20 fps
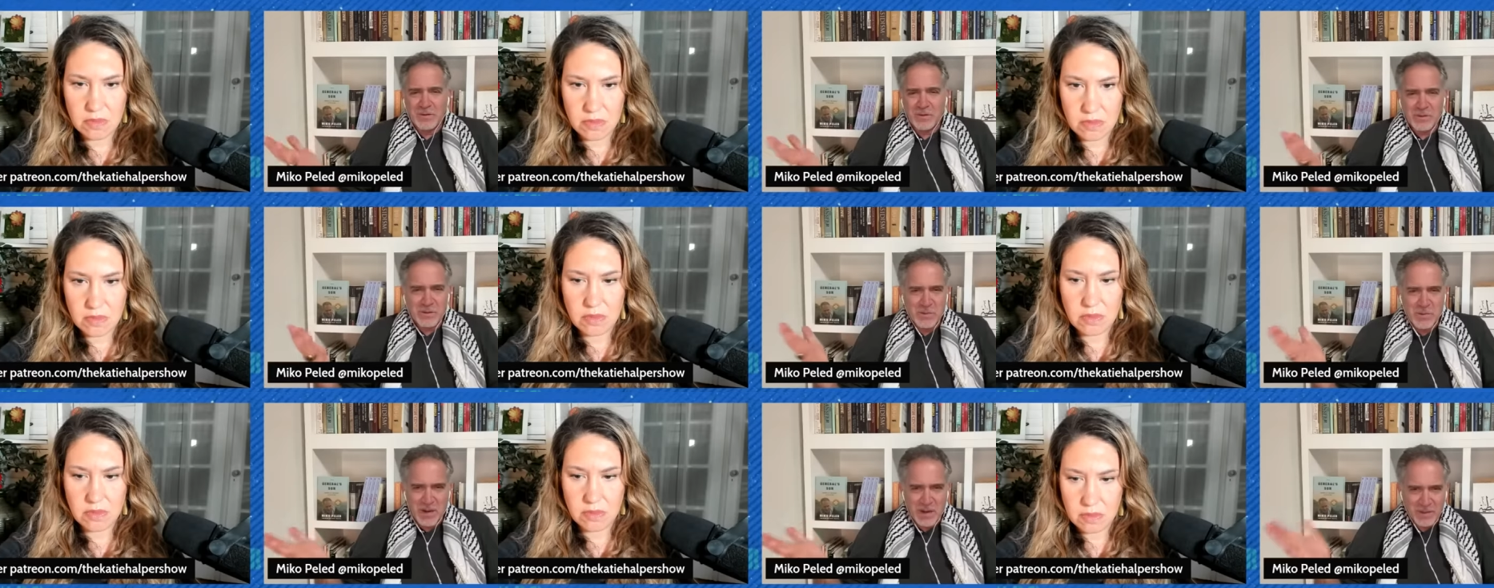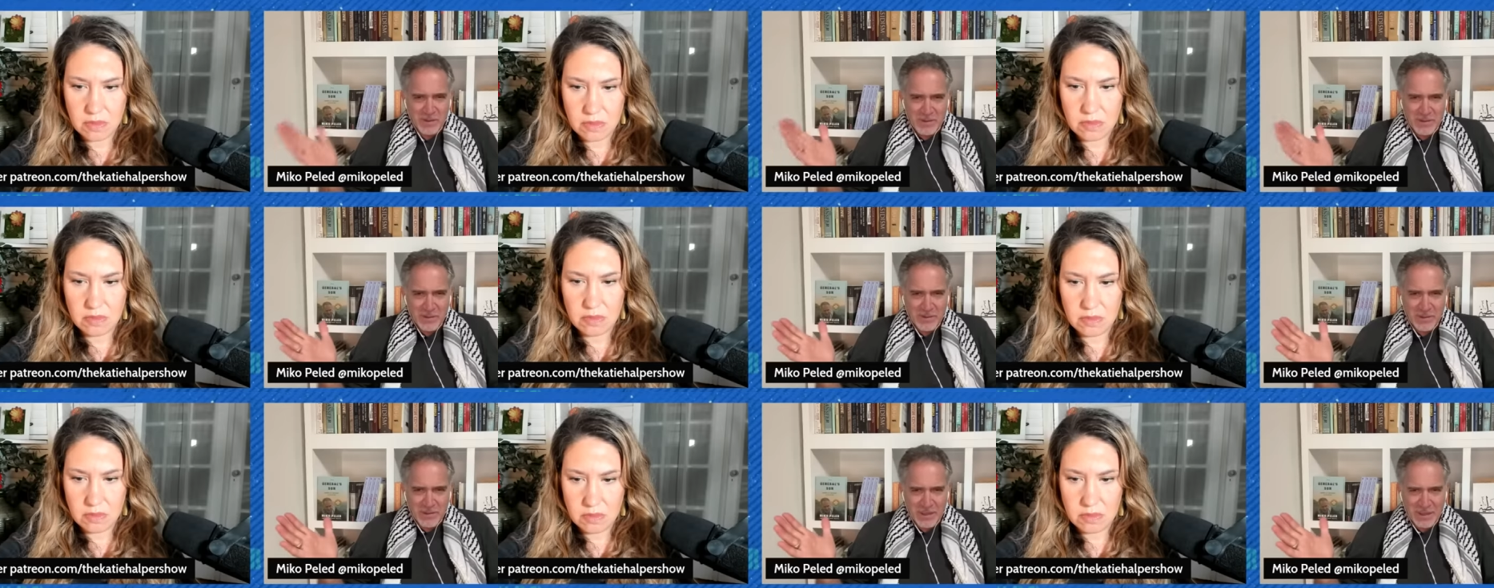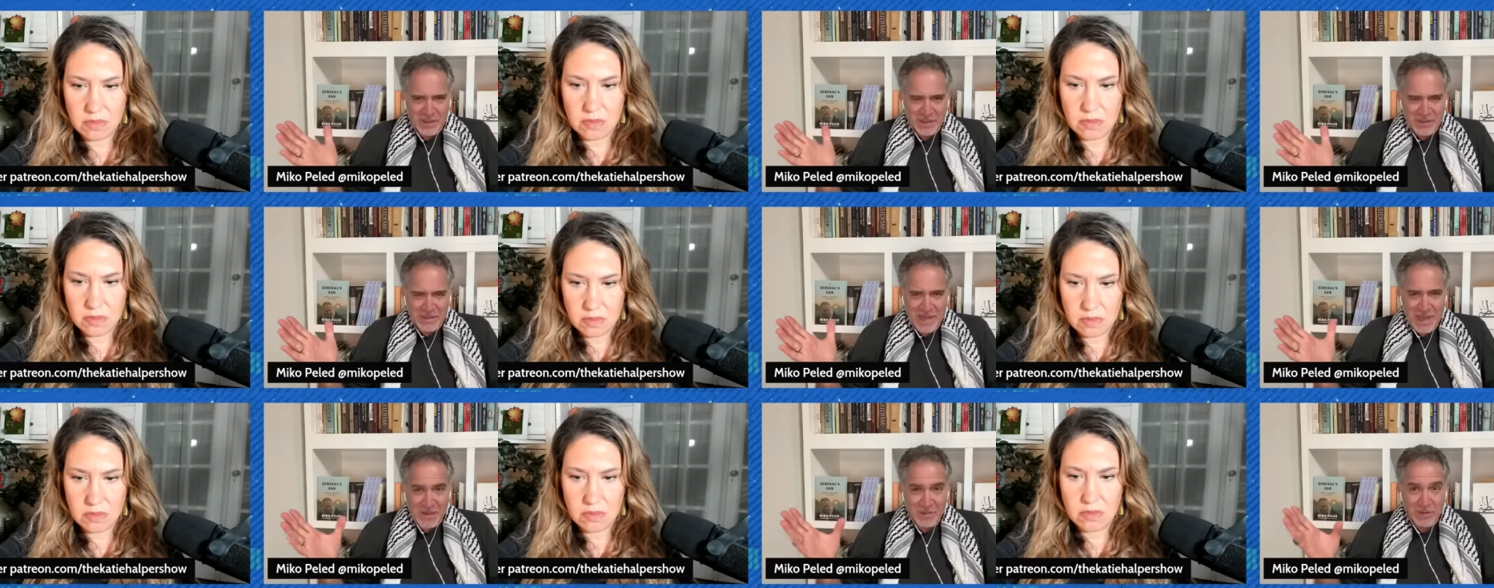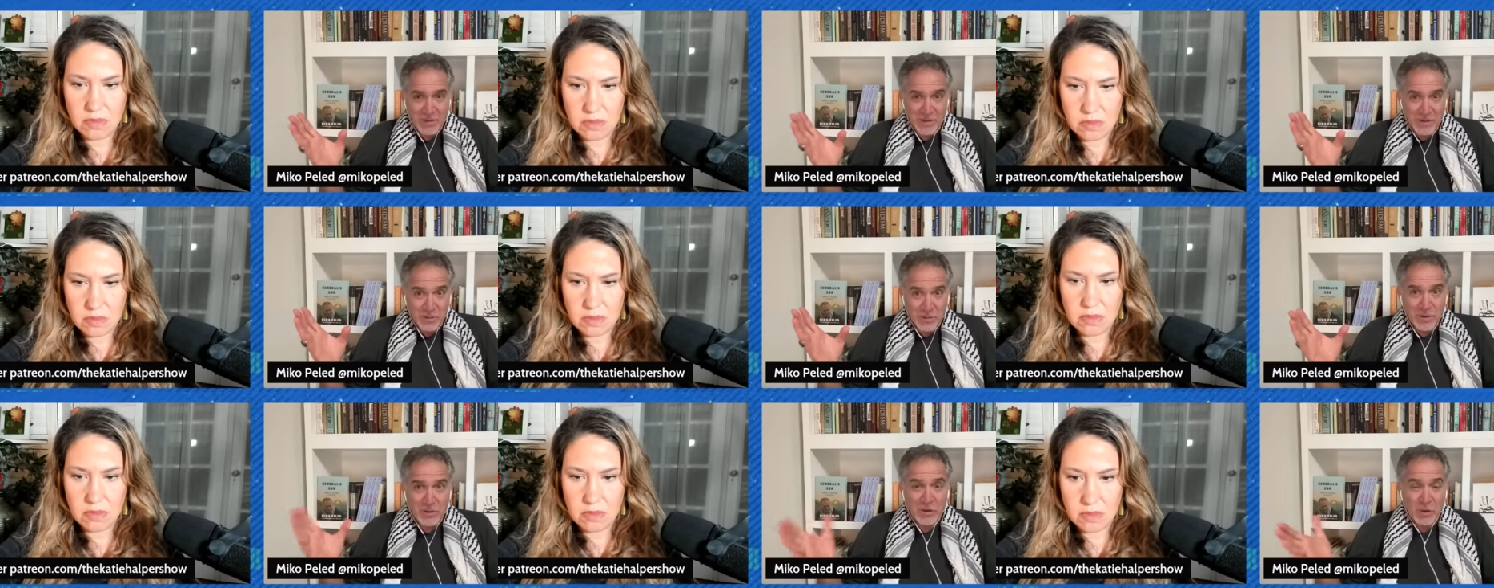Speaker 1: to respond when something like this
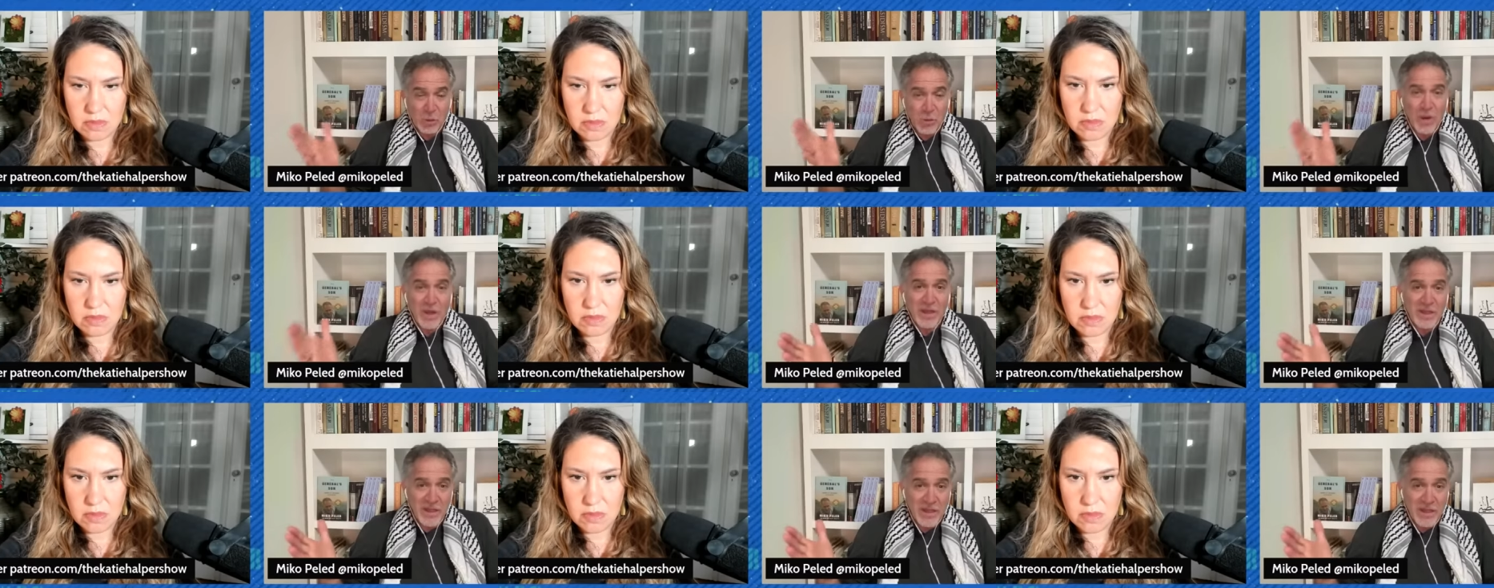happens but the one